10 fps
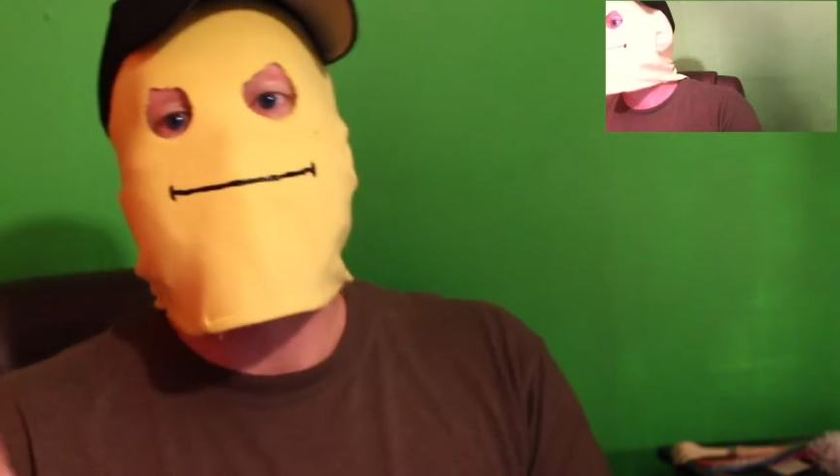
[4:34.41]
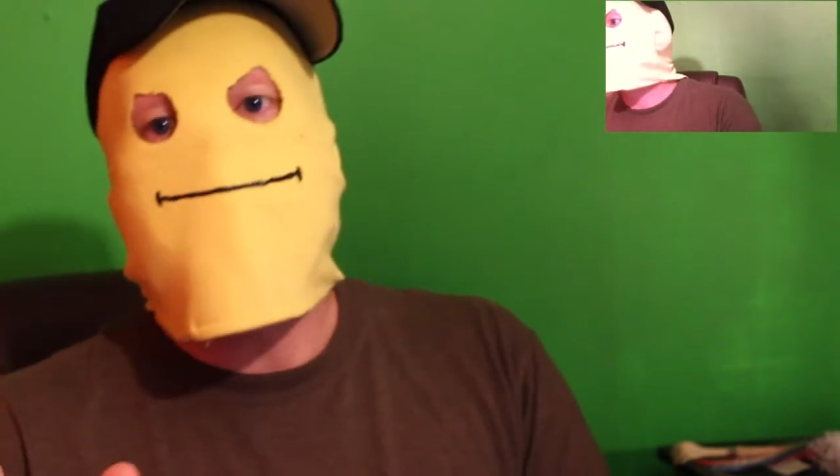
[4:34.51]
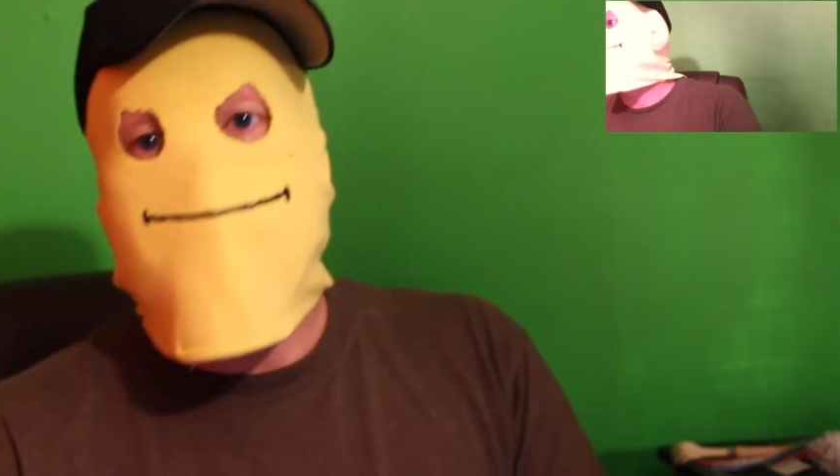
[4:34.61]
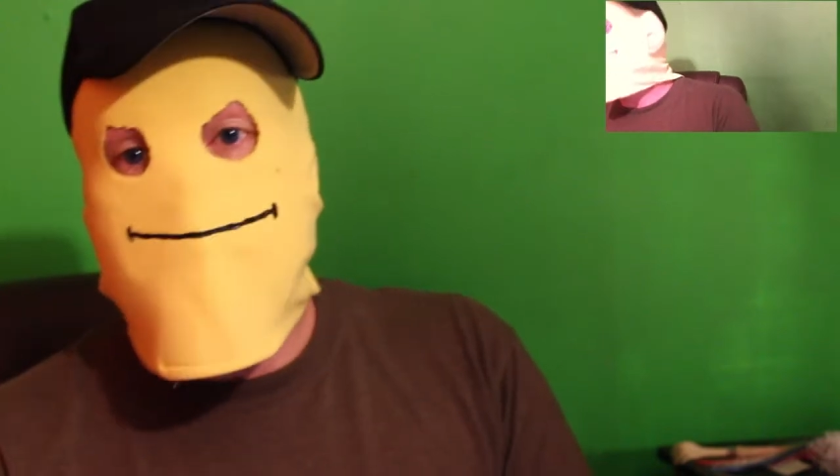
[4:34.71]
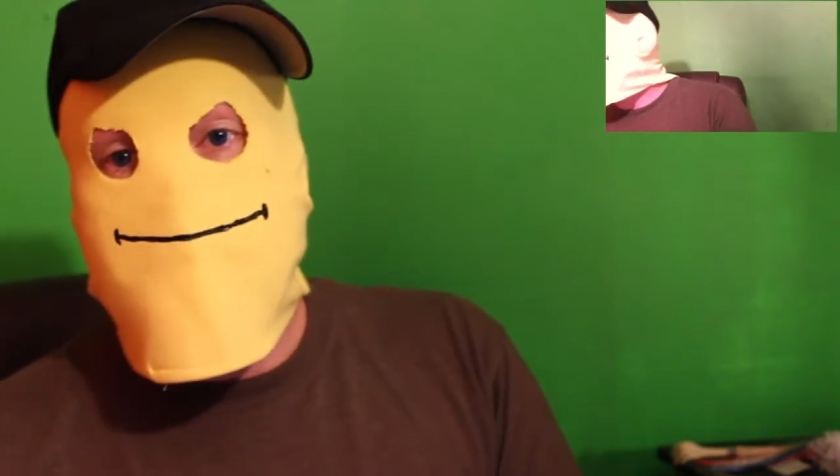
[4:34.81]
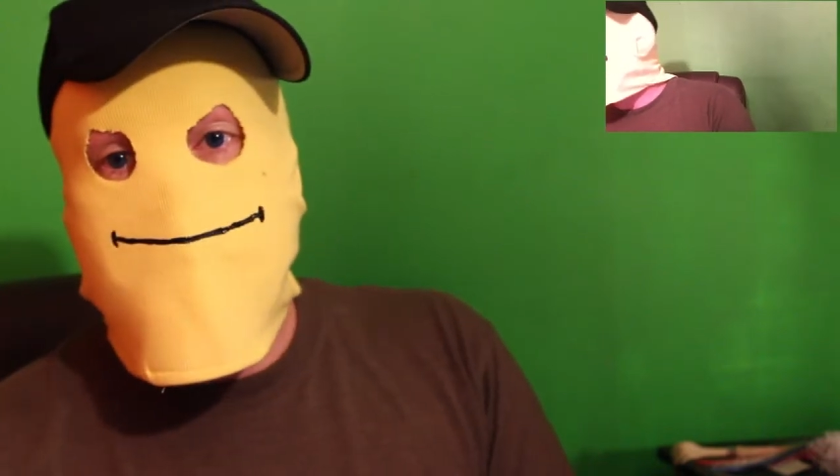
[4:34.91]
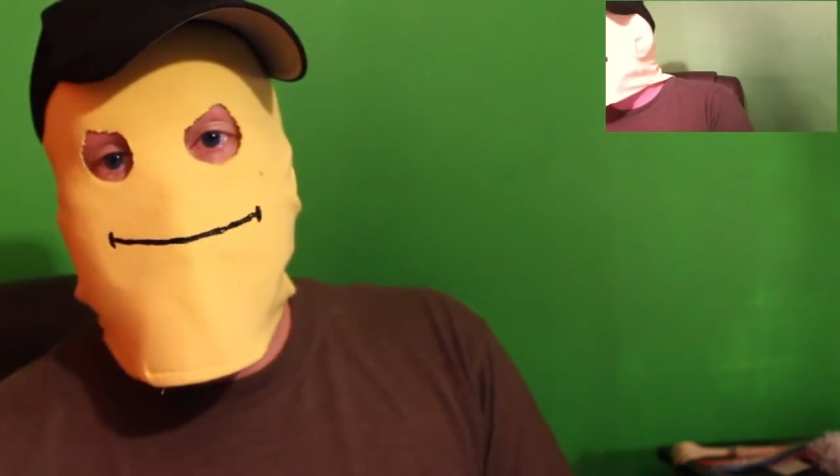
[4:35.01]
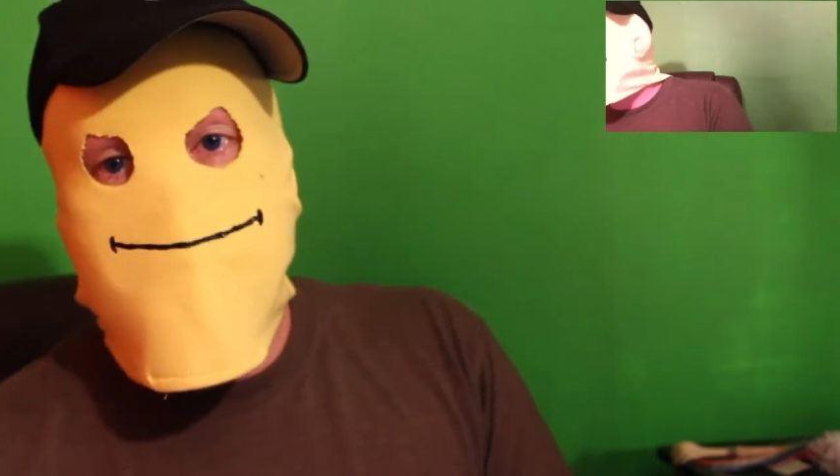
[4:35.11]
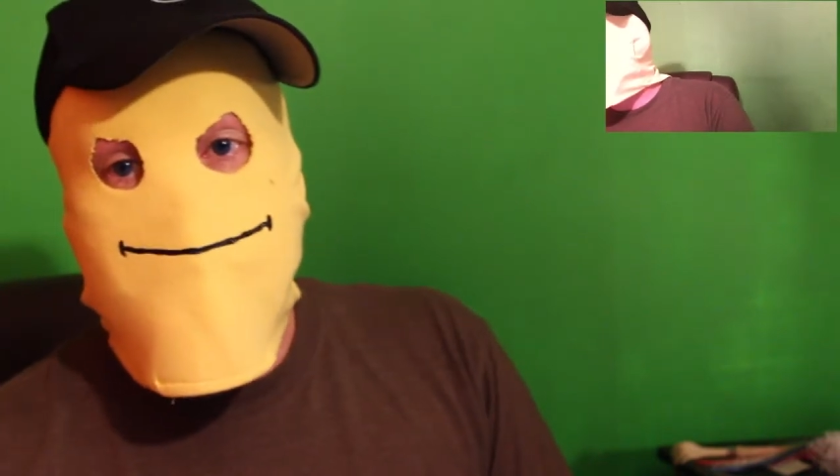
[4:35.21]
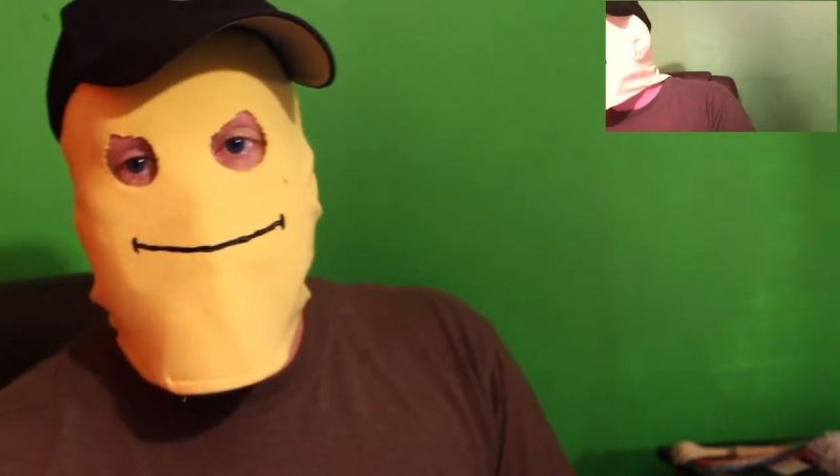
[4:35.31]

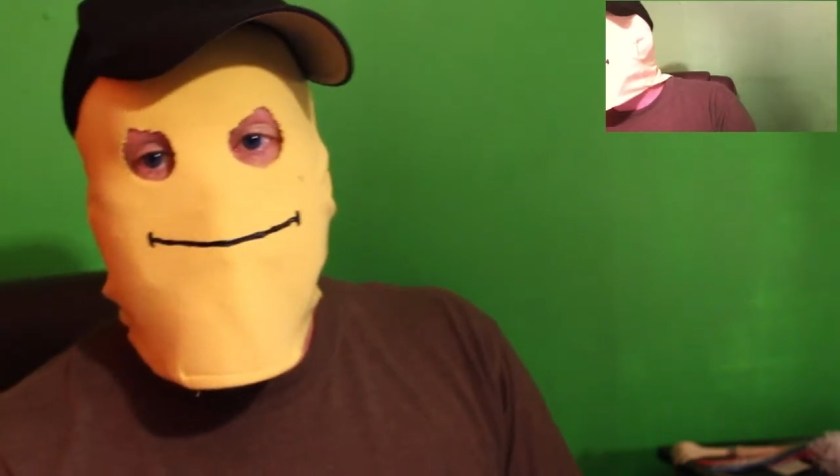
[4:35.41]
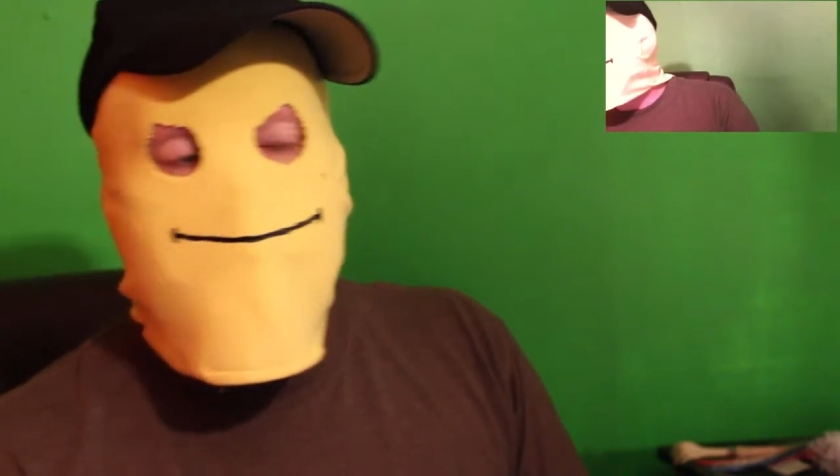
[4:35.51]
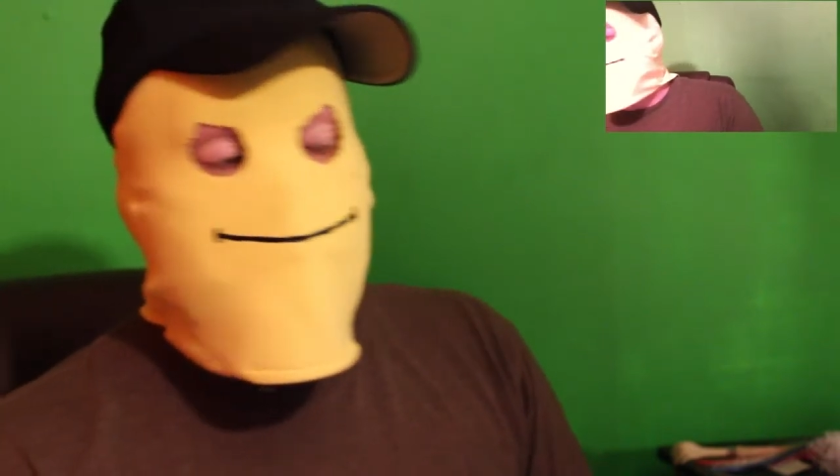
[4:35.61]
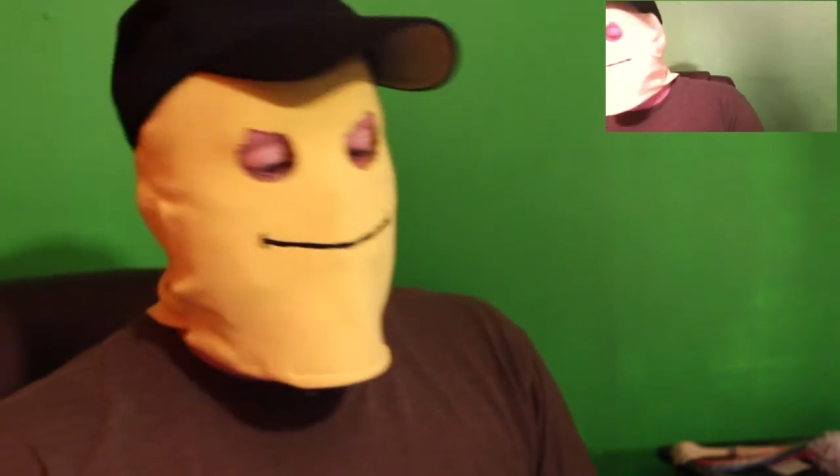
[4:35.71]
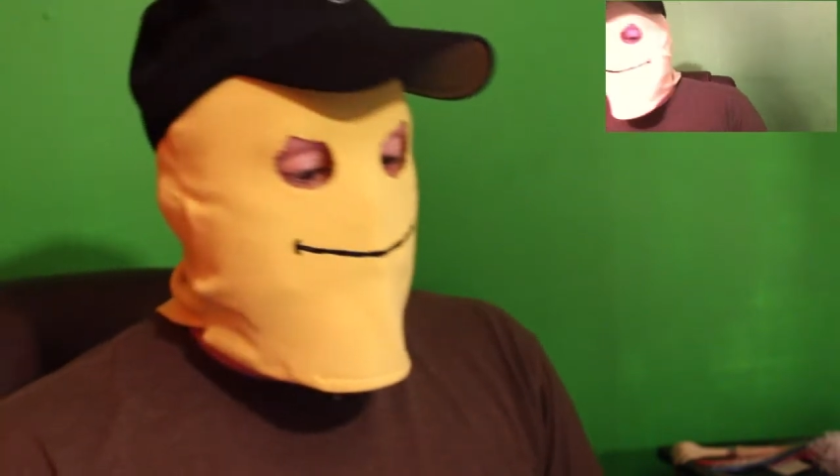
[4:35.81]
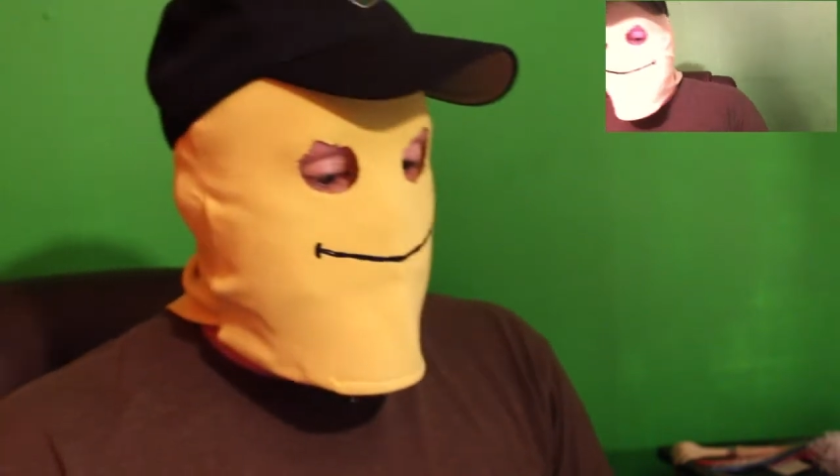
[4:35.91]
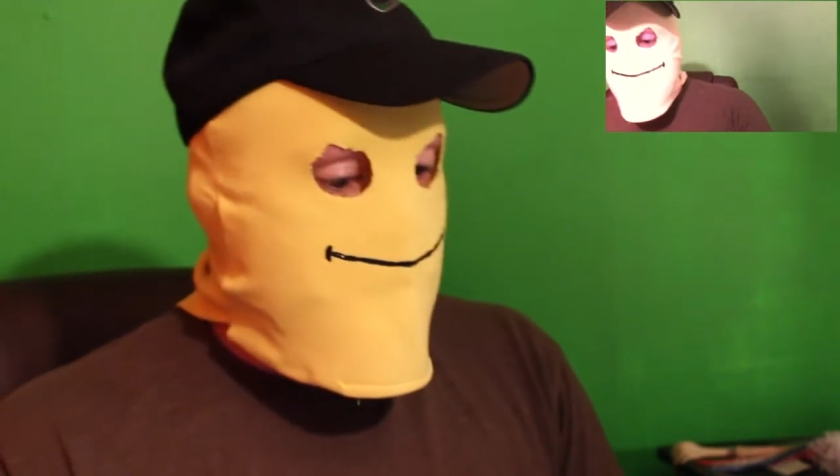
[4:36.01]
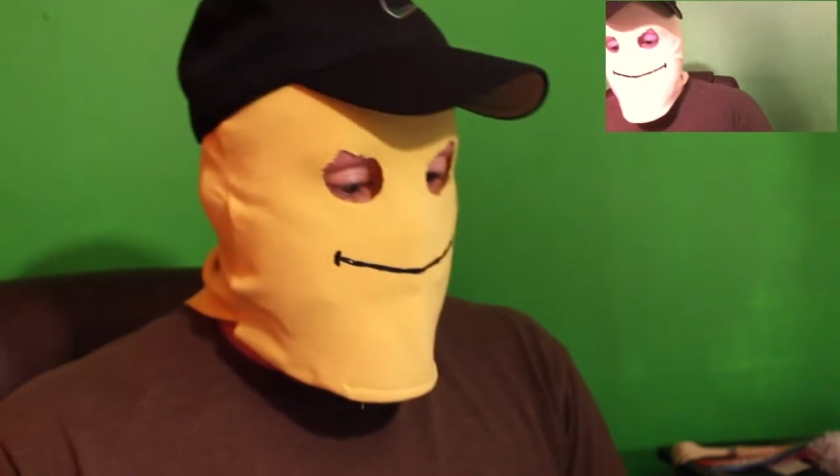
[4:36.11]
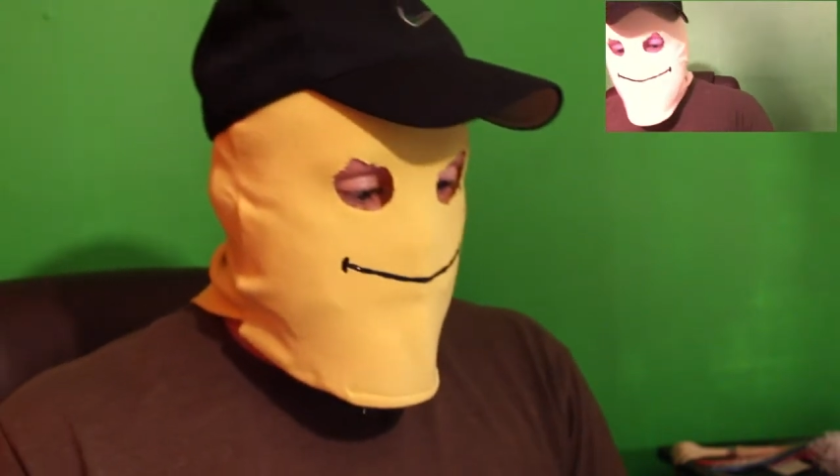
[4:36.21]
Also, if